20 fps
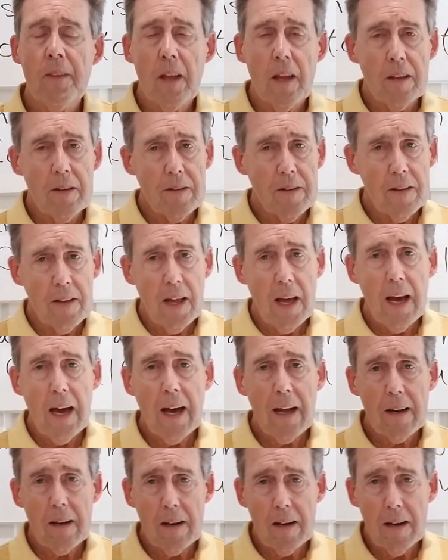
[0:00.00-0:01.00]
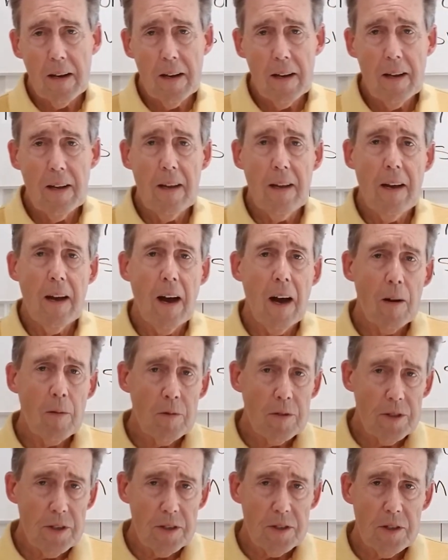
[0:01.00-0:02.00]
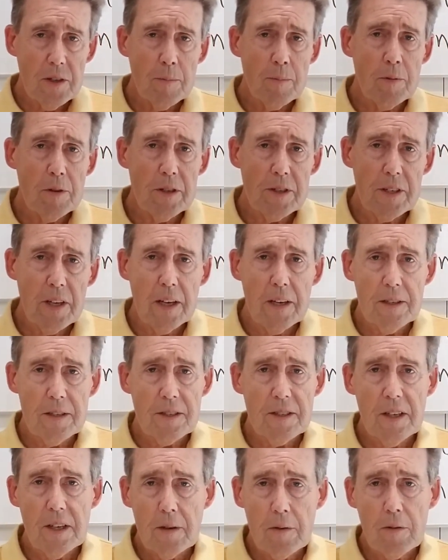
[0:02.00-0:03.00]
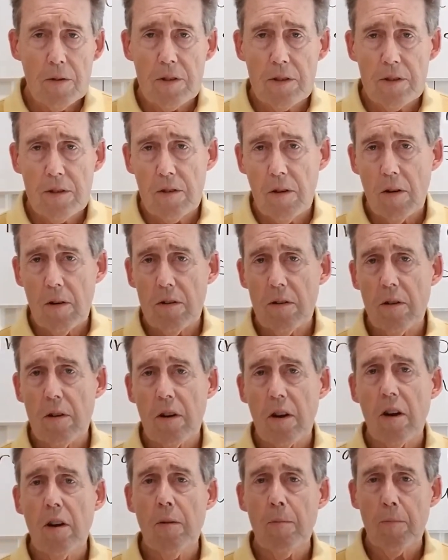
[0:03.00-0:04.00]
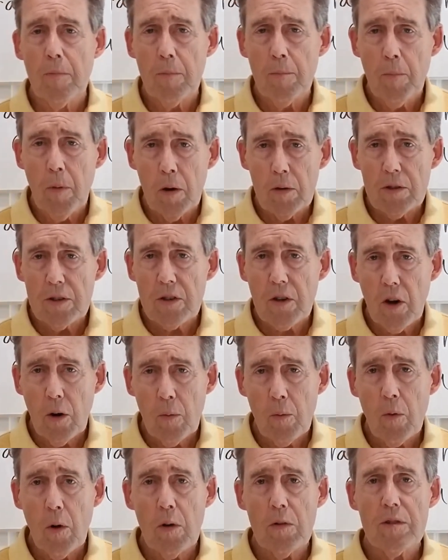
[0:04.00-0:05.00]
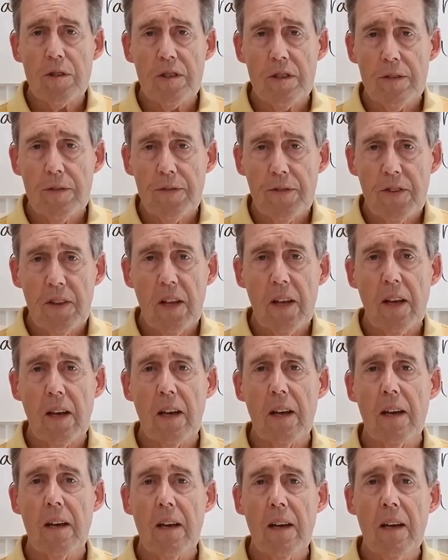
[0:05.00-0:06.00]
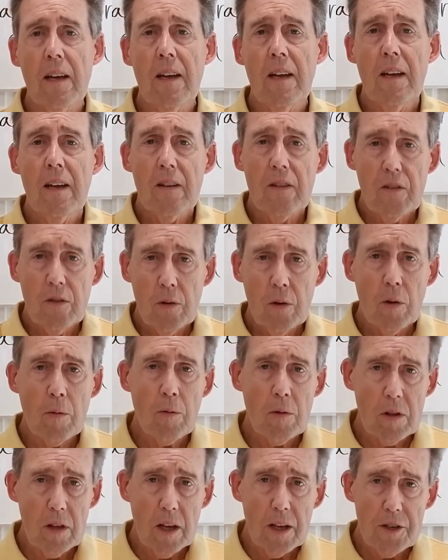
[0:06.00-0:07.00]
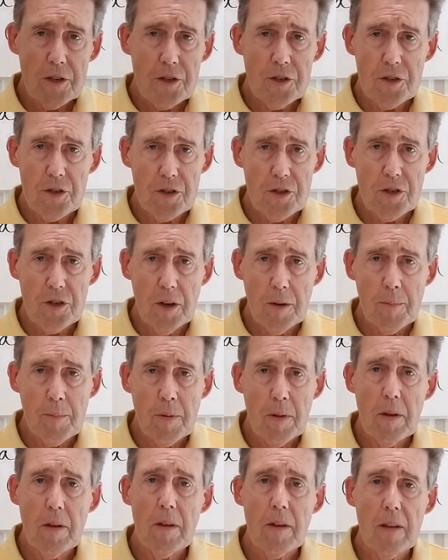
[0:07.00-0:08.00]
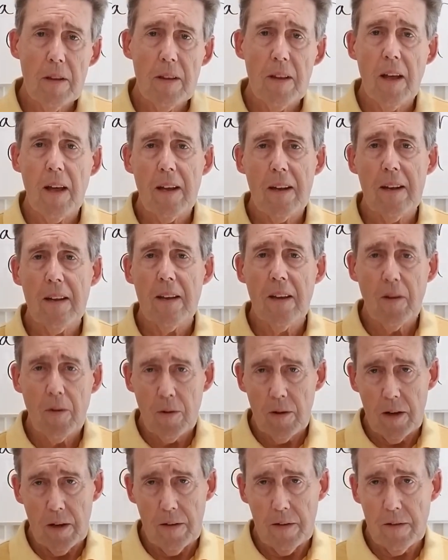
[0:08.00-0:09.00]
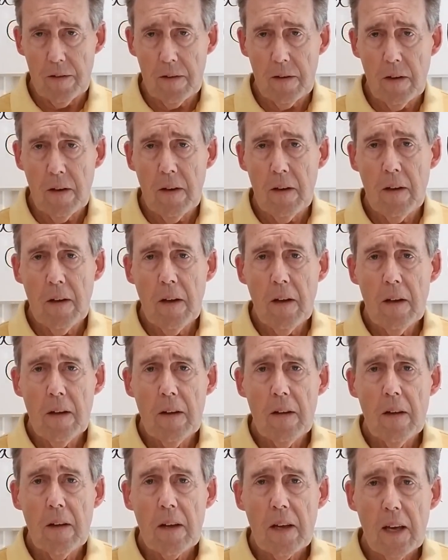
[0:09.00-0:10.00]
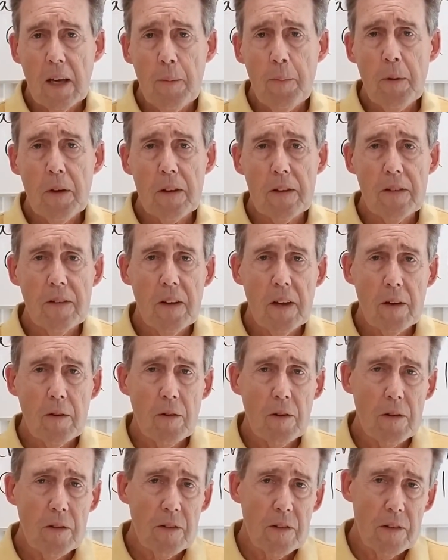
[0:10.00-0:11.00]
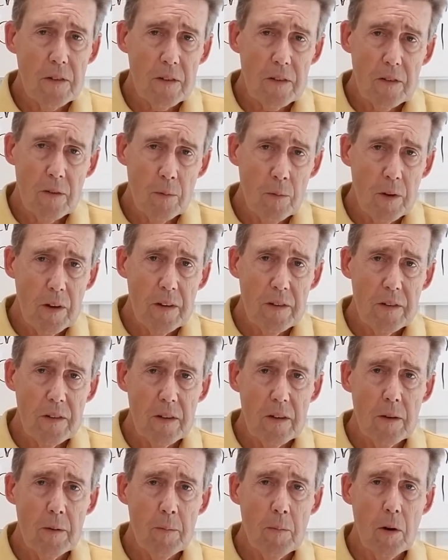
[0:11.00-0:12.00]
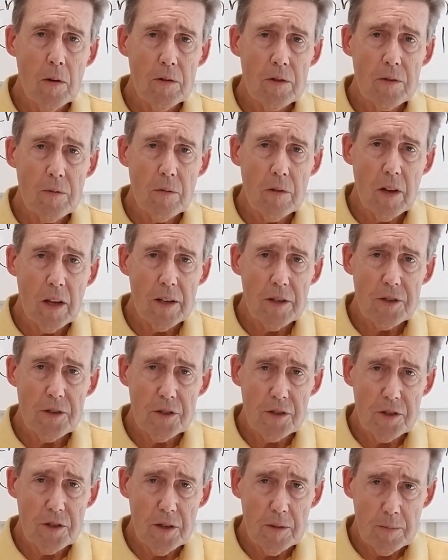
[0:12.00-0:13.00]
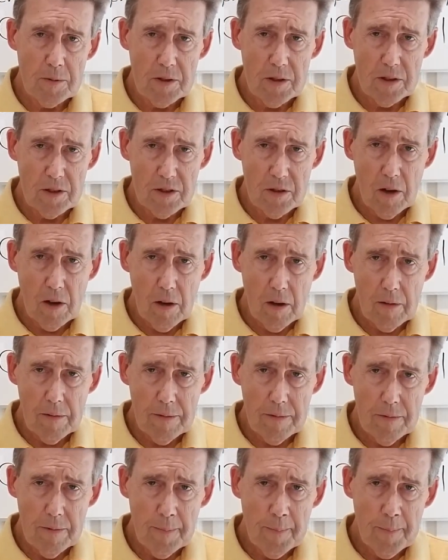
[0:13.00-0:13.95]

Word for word: And to that, I would just simply say secrets are the most corrosive thing to a relationship that there is. Keeping secrets is the reason that most relationships dissolve.